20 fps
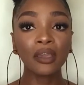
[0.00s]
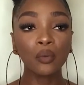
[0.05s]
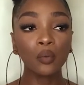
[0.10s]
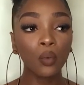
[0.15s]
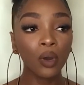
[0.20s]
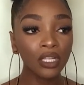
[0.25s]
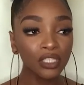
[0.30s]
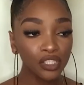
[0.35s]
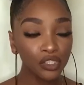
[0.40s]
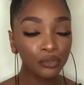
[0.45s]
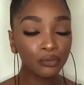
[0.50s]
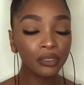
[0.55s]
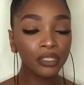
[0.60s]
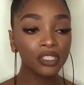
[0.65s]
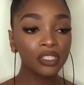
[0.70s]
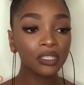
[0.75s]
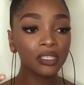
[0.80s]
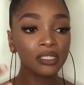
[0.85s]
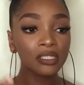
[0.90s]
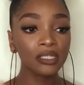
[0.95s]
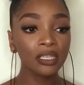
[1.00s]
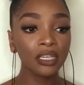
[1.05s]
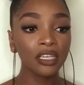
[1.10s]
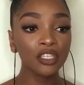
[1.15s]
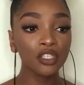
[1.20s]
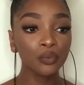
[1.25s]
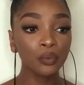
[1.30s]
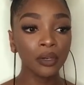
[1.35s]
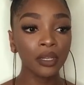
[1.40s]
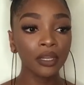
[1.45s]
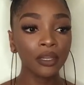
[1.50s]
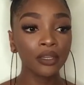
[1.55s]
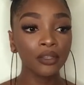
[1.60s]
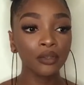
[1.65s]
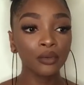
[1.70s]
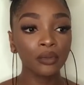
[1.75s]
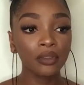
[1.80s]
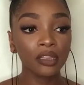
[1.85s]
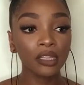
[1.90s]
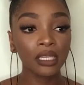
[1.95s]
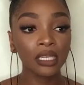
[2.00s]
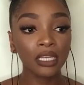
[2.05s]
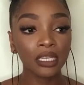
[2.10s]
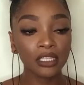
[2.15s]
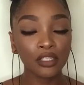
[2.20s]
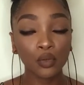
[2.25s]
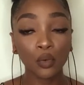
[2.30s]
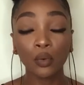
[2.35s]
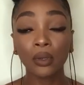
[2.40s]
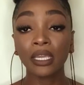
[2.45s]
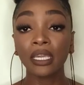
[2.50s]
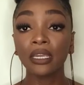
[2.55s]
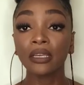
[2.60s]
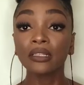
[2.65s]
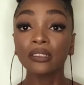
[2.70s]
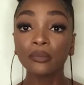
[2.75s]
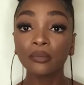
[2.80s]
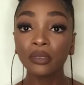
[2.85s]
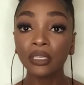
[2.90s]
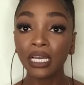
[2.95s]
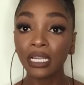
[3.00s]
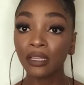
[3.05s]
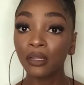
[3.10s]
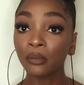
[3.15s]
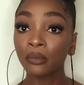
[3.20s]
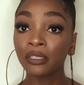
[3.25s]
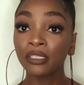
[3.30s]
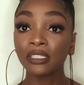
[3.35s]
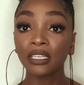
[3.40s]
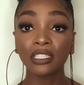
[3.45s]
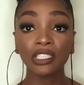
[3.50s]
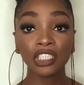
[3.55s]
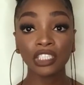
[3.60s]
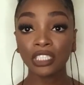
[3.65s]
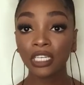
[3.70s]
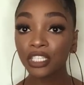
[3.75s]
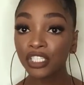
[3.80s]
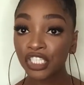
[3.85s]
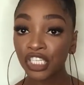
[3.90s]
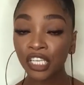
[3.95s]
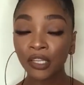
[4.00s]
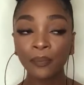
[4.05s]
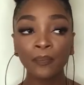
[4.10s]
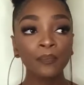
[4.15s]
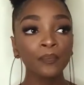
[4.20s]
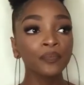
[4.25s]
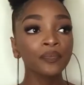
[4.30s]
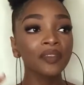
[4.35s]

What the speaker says: once you reach the stage where you think it's okay to be a little bit touchy-touchy,